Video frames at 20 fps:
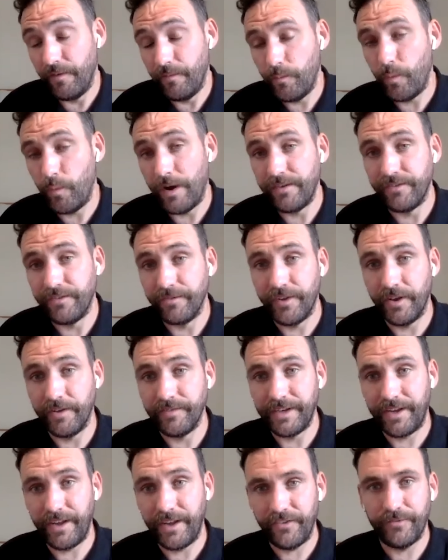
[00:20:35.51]
ways of
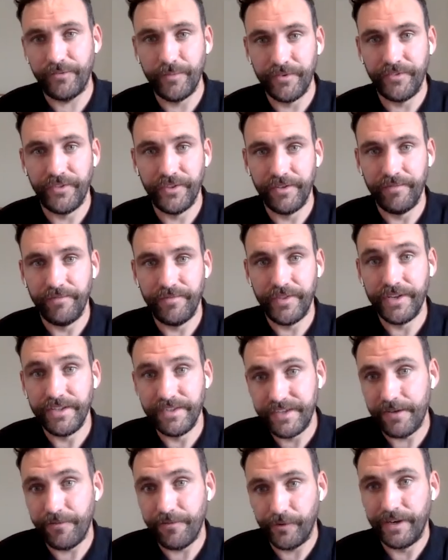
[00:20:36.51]
serving customers that
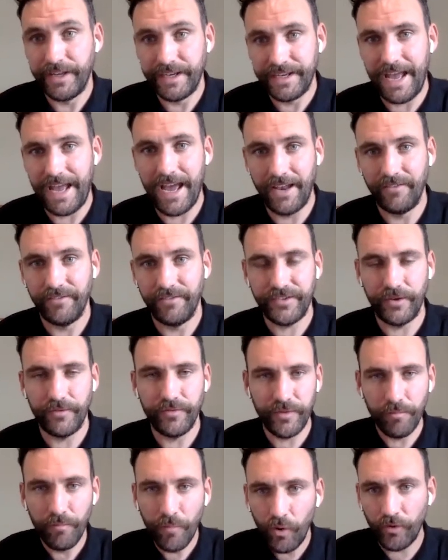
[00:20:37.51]
are different again. So
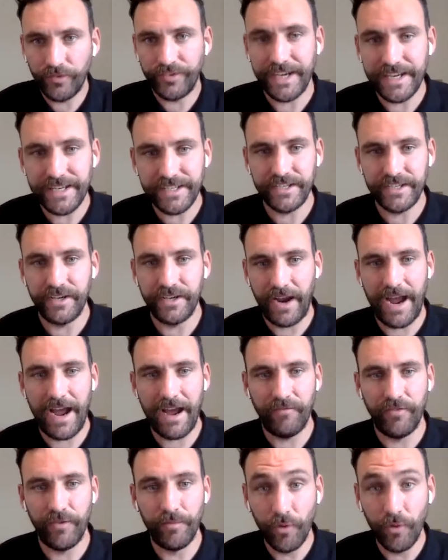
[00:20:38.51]
the more data you
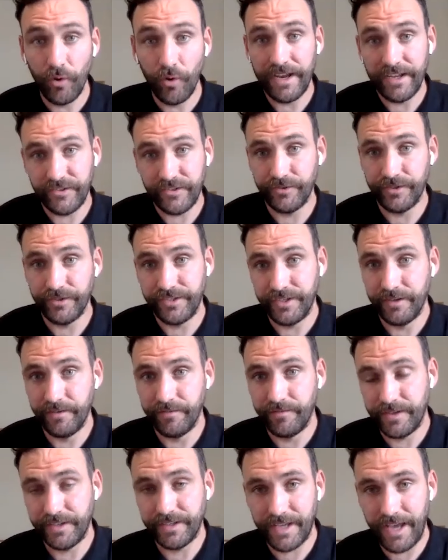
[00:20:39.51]
have, the more
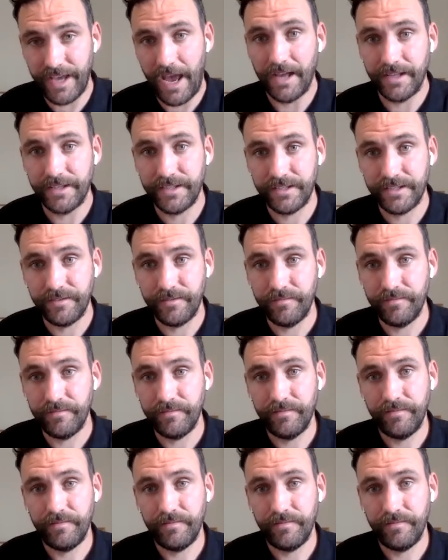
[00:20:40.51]
iterative this gets.